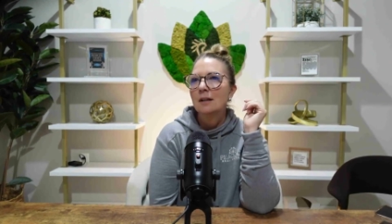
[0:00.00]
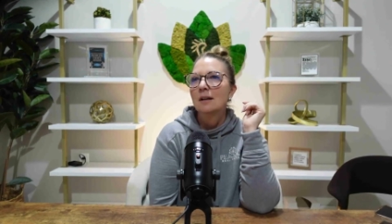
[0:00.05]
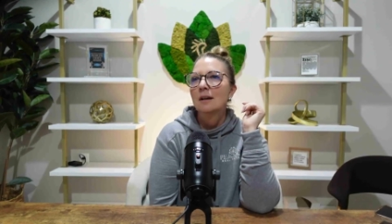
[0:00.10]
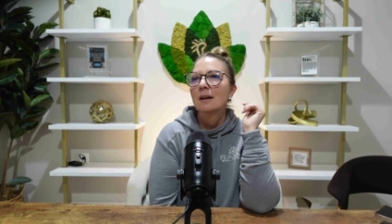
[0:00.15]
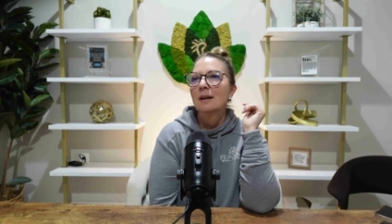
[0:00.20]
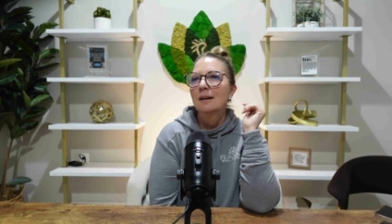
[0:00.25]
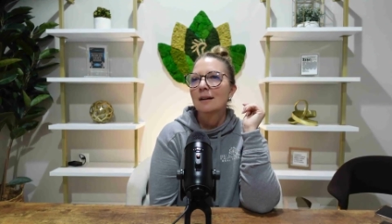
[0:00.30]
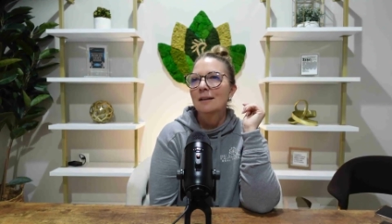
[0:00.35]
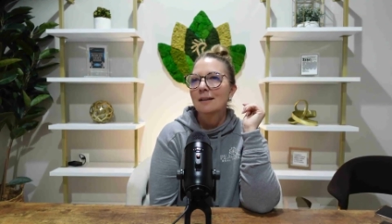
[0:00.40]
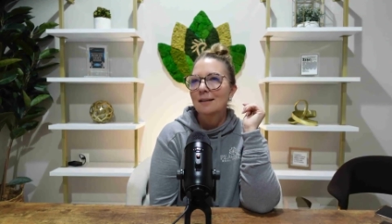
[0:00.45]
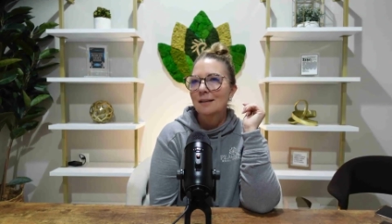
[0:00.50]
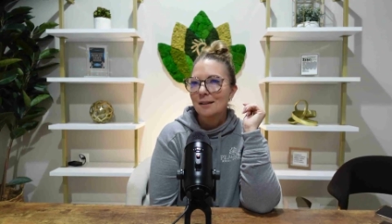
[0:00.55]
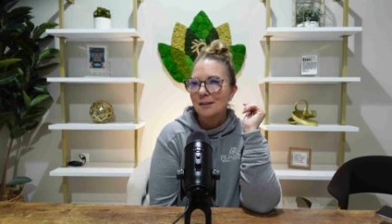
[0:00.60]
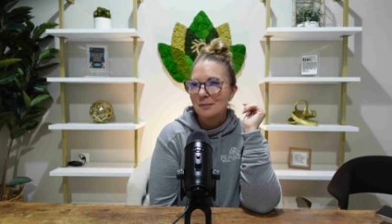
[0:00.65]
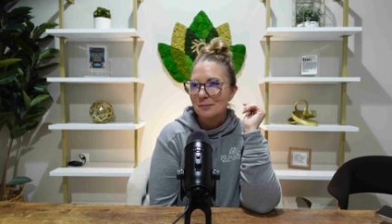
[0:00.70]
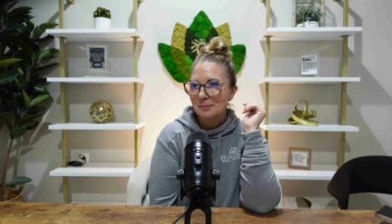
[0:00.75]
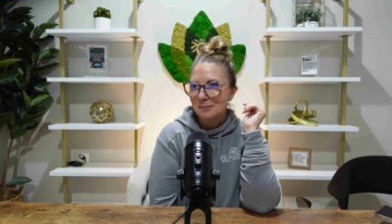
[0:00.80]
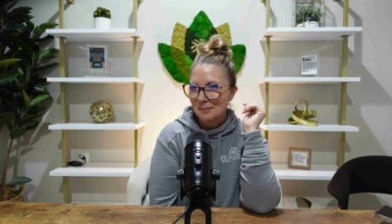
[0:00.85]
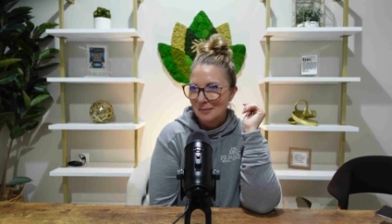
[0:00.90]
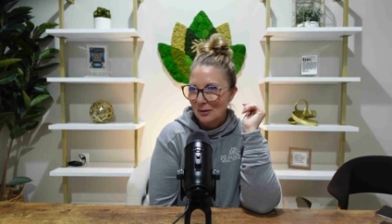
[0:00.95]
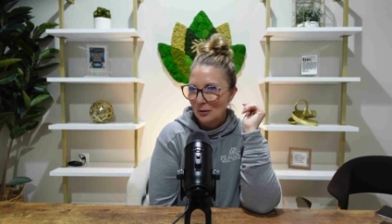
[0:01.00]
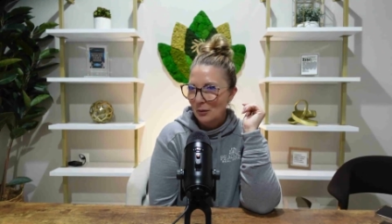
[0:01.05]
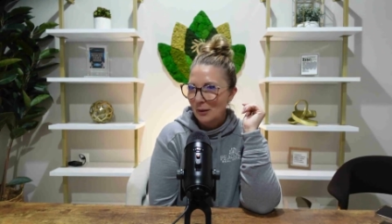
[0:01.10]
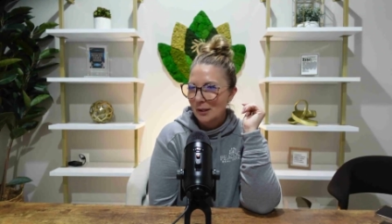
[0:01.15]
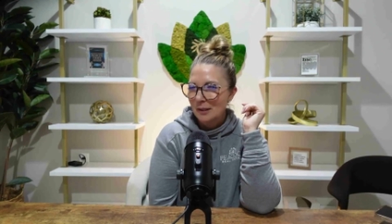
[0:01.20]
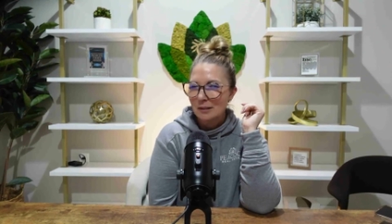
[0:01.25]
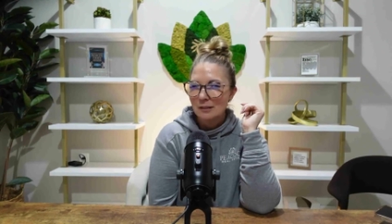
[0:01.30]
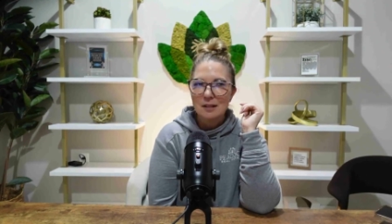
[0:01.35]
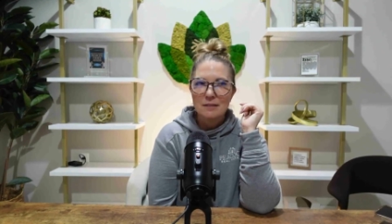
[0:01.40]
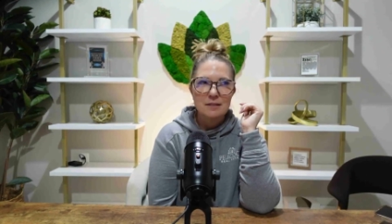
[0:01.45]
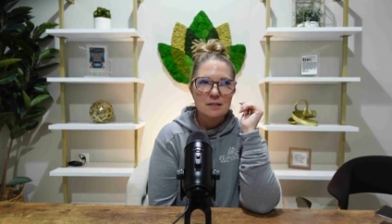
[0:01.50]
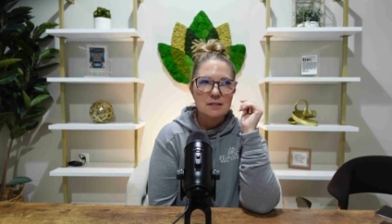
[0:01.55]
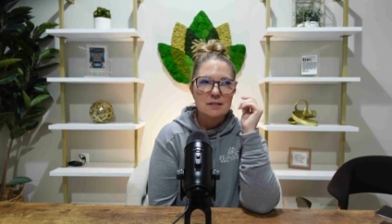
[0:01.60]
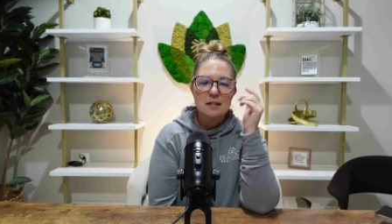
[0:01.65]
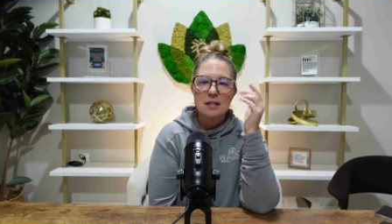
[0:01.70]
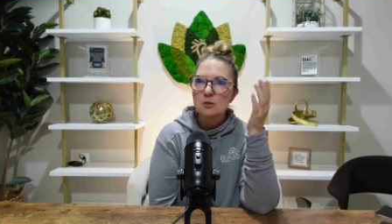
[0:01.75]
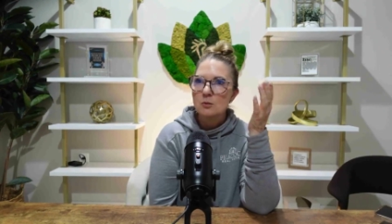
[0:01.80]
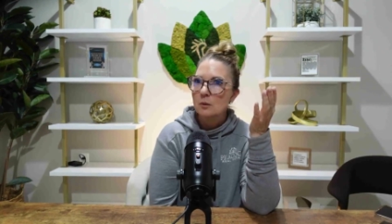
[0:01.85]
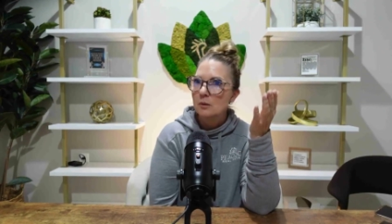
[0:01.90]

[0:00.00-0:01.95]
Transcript: Um, sage. Oh, I love the sage.